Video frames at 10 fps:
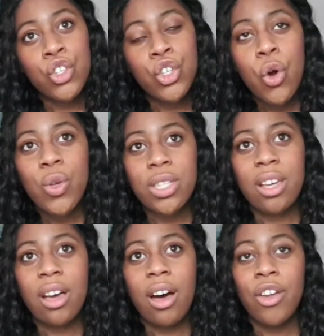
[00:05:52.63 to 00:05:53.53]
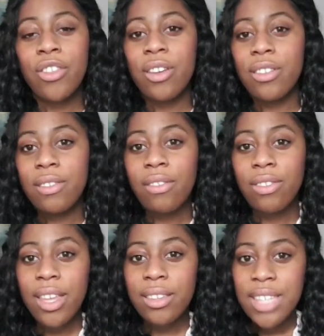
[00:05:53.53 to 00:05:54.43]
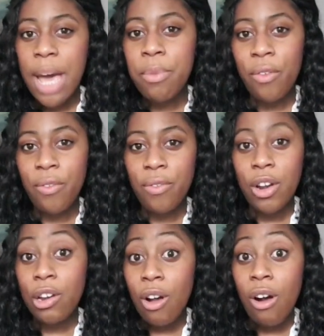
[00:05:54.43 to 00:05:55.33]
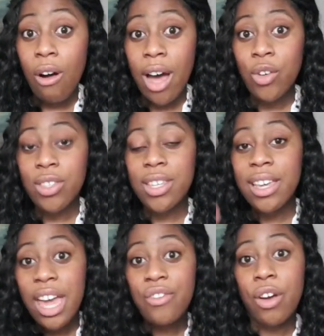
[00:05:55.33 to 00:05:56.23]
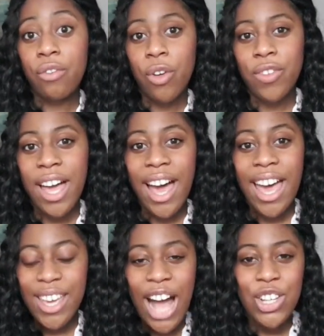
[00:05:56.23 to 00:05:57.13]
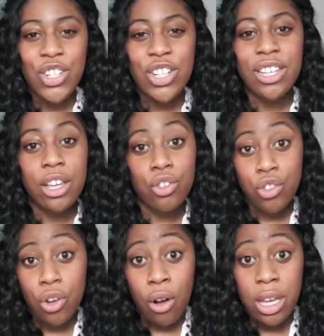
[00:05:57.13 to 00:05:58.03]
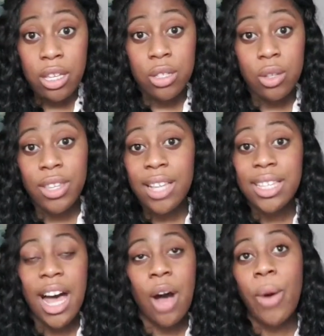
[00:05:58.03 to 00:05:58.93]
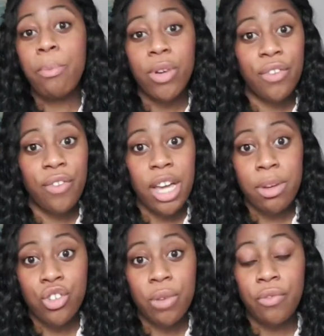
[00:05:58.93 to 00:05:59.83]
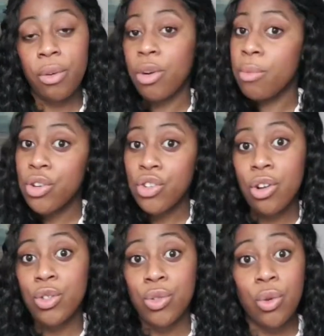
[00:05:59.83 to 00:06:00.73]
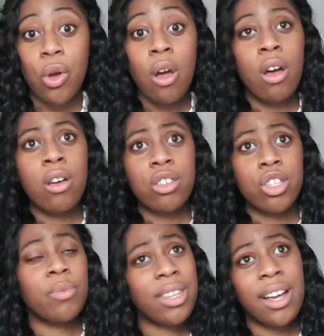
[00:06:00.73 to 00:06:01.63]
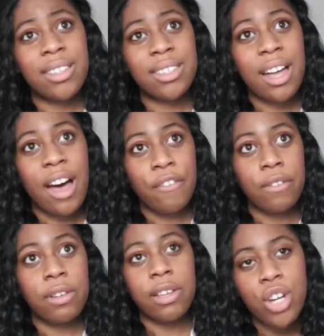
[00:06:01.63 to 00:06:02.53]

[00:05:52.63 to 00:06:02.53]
chose another type of law, another area of law that I actually enjoy. So that's how I modify my dream from commercial law to something else that I feel